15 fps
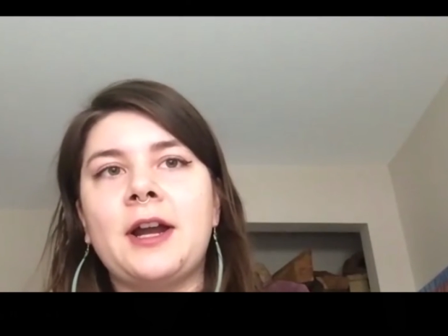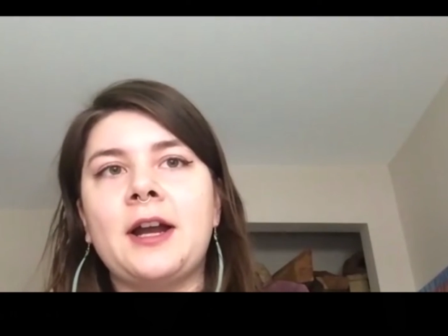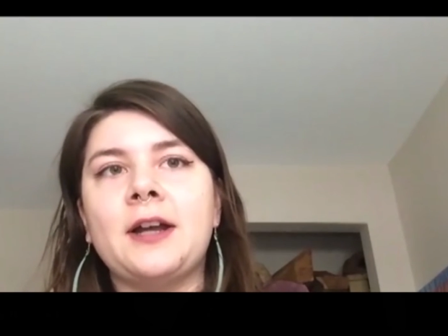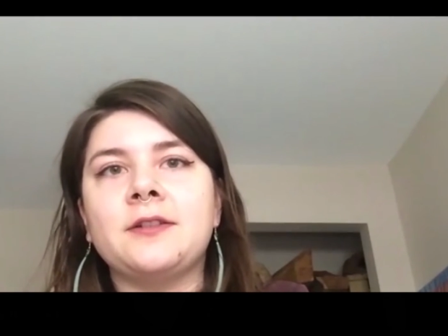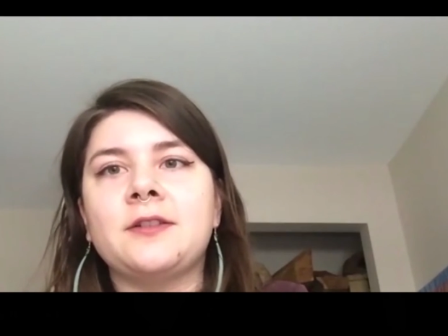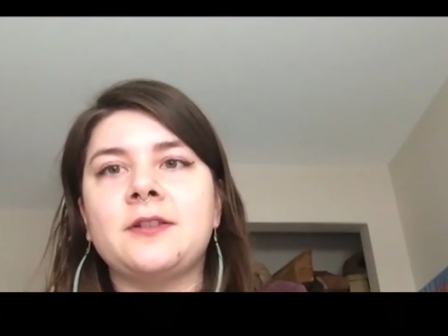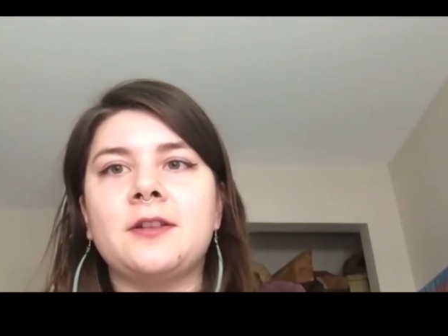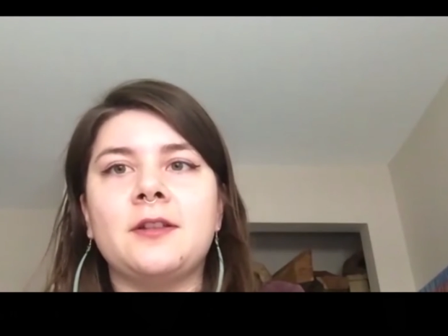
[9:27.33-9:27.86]

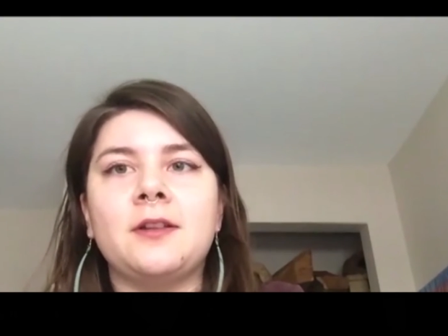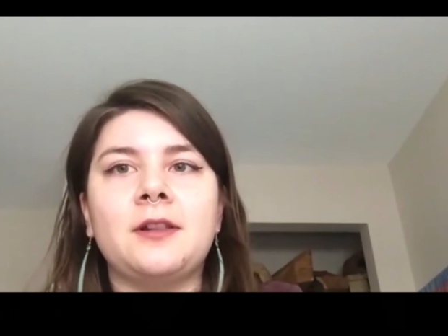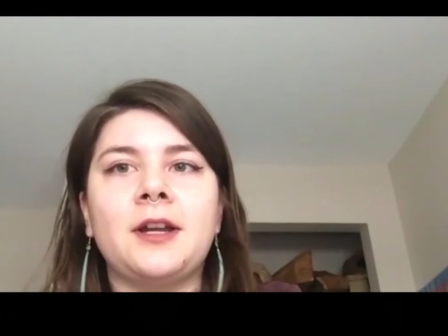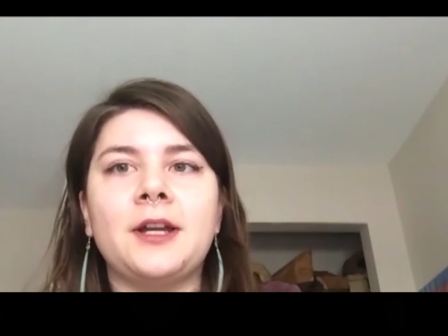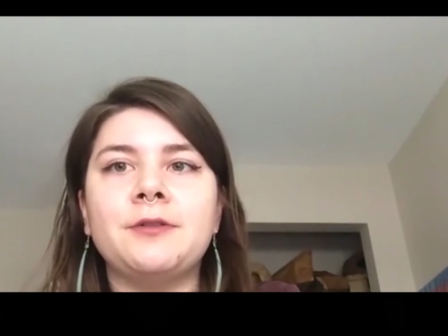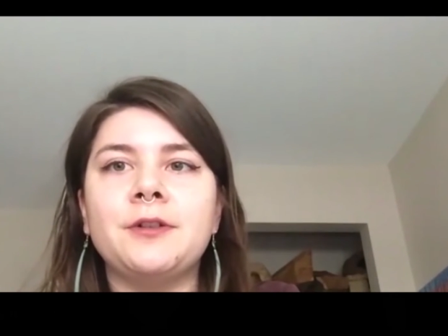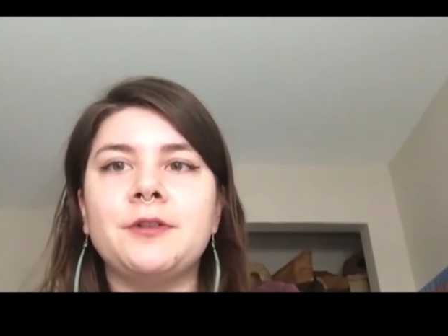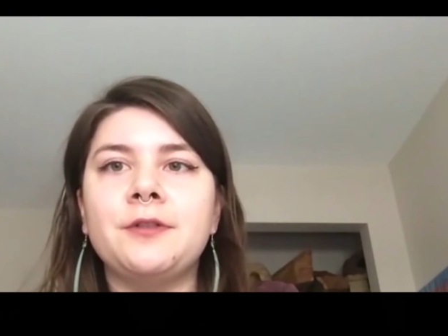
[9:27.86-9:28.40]
adds to the
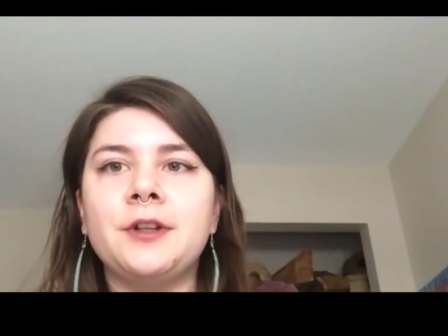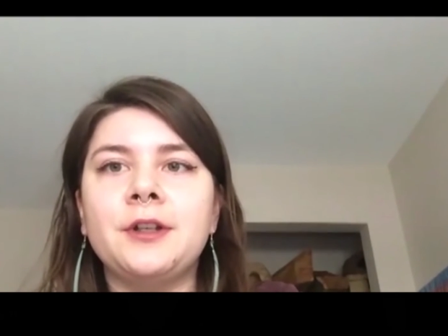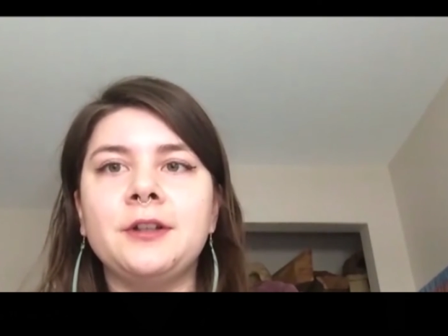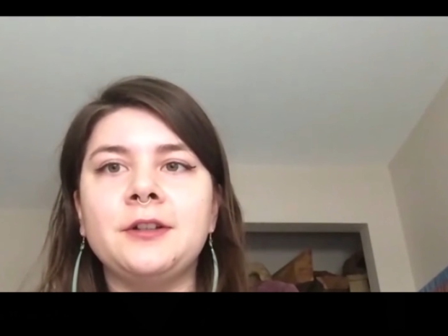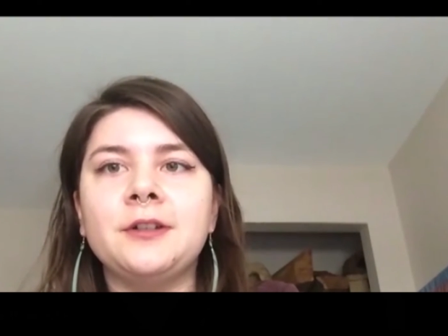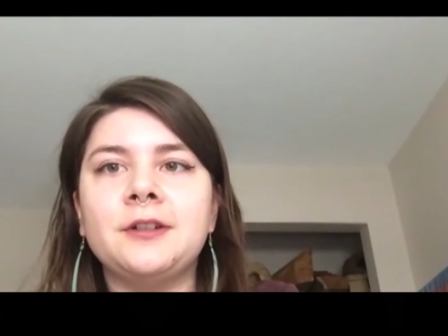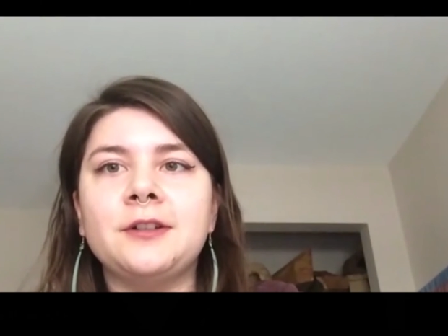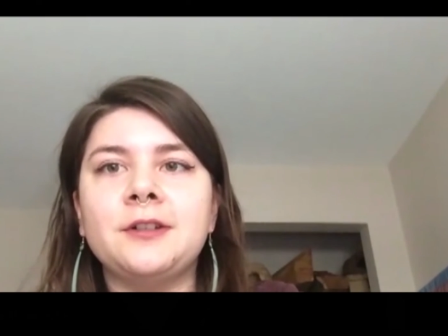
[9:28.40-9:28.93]
life of it.
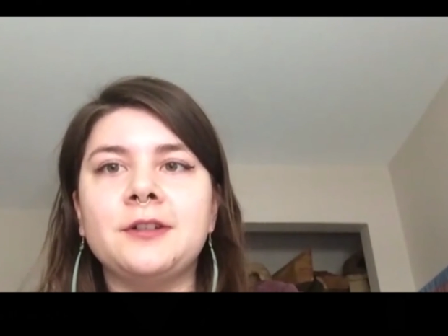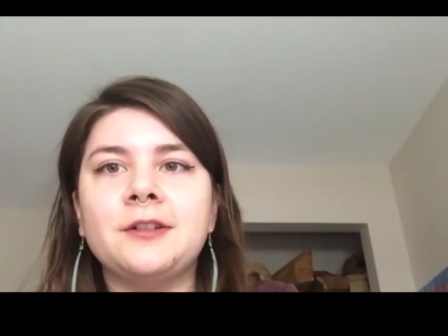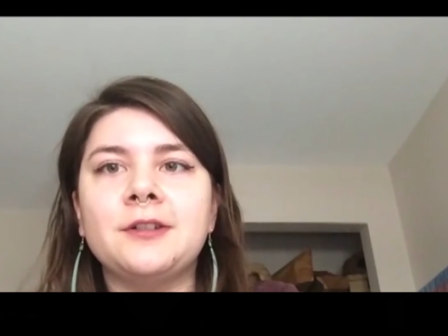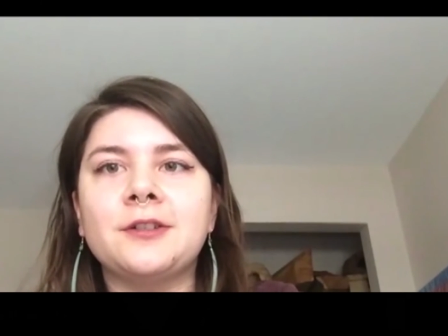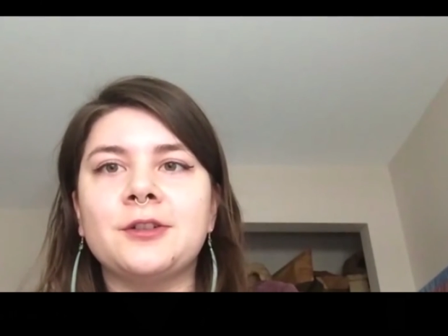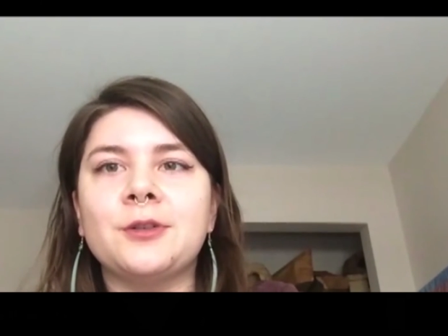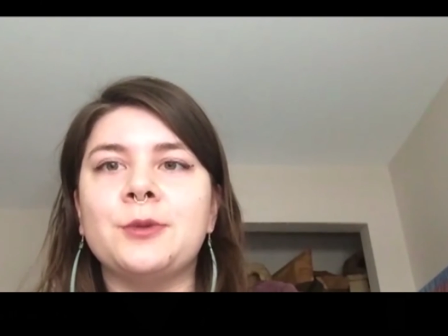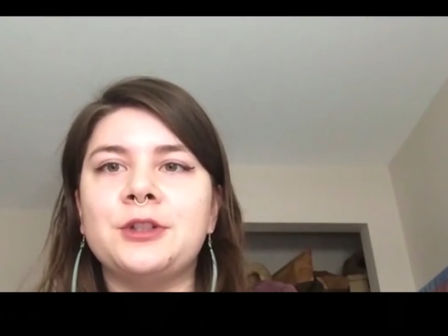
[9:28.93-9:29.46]

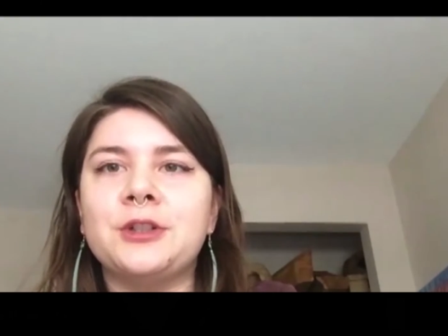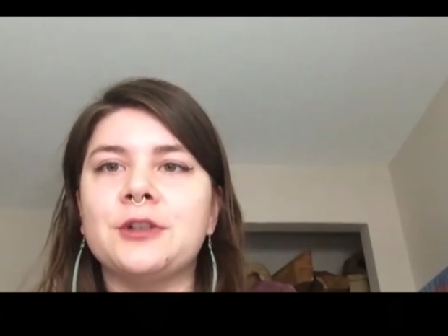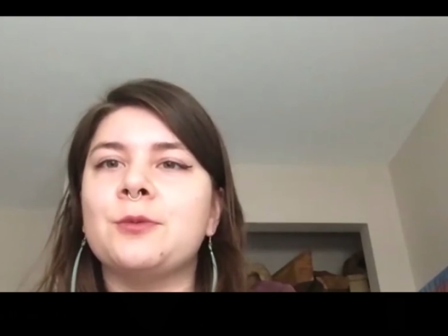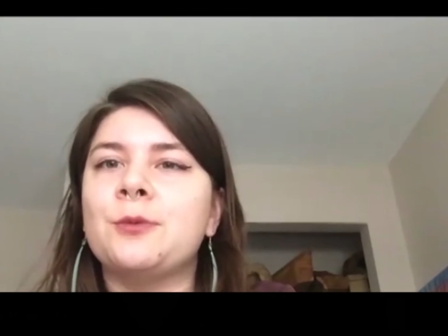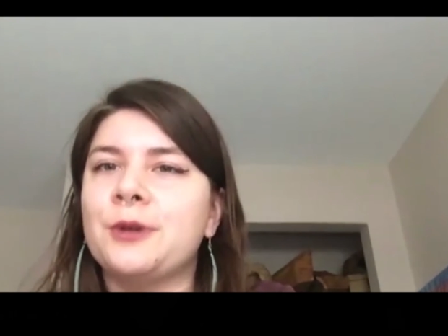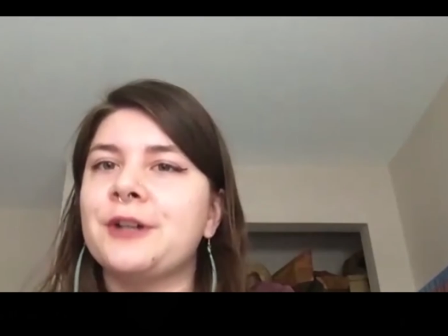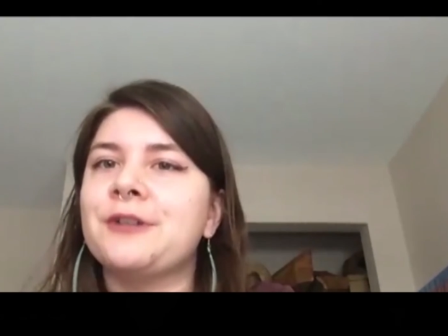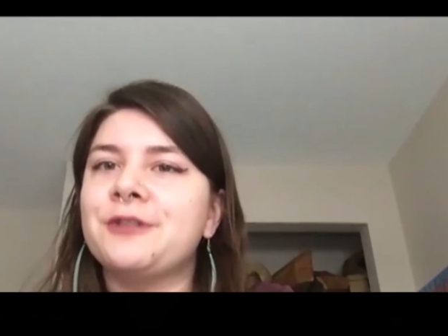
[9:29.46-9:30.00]
So we just
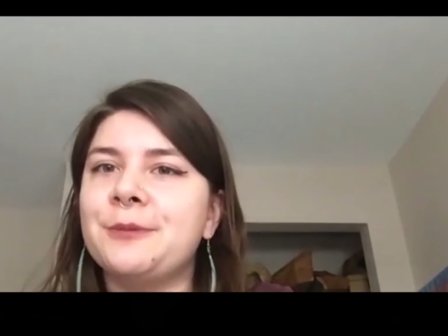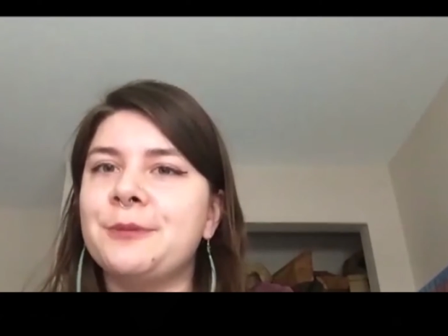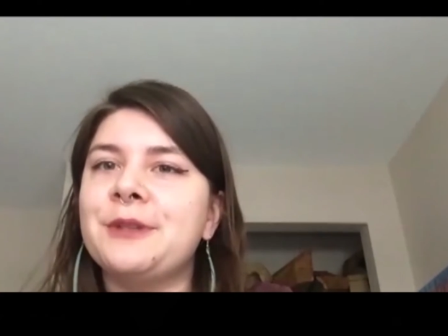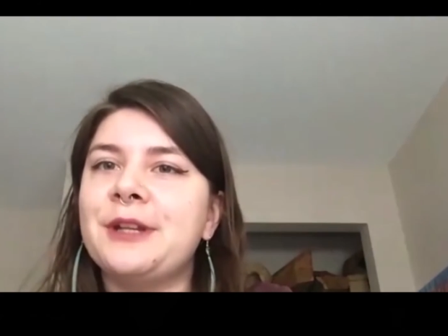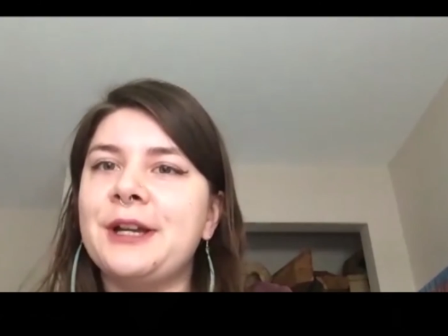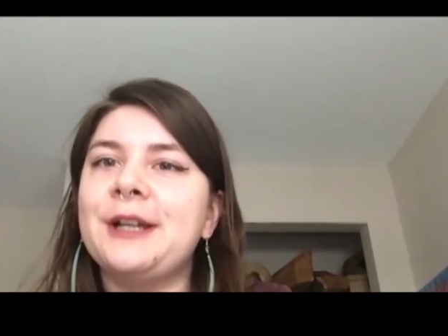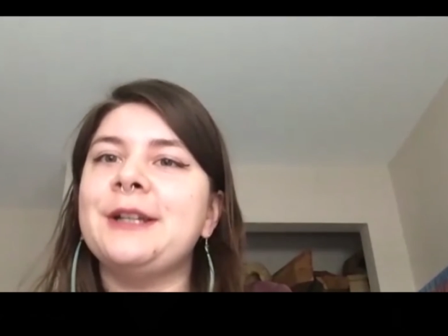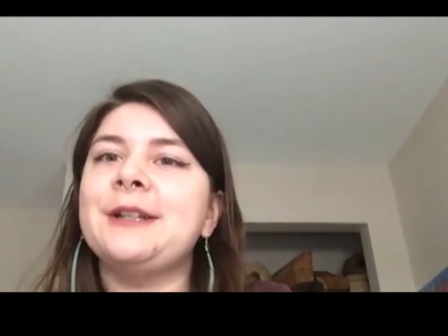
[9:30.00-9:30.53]
work from
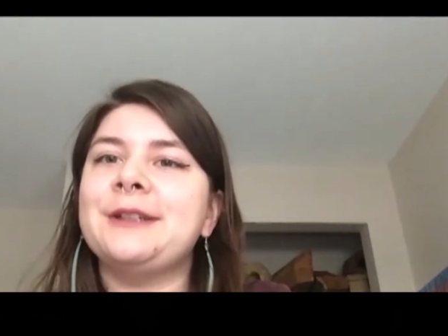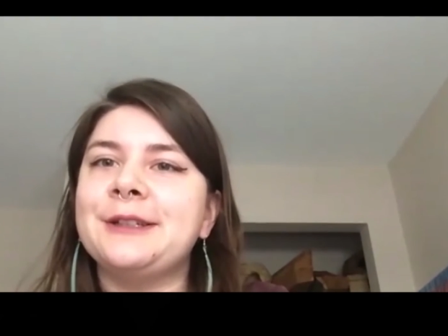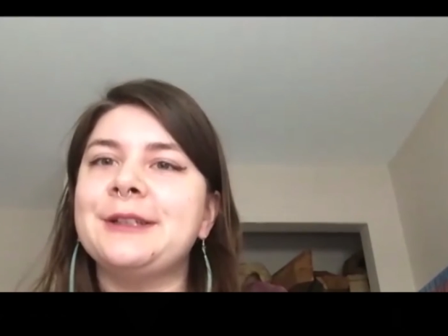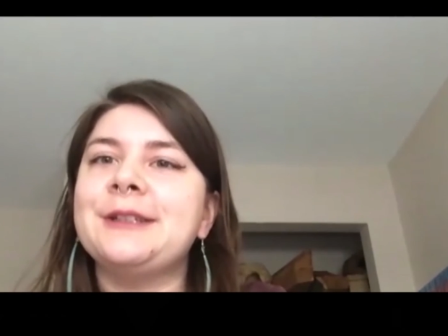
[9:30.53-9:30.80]
that.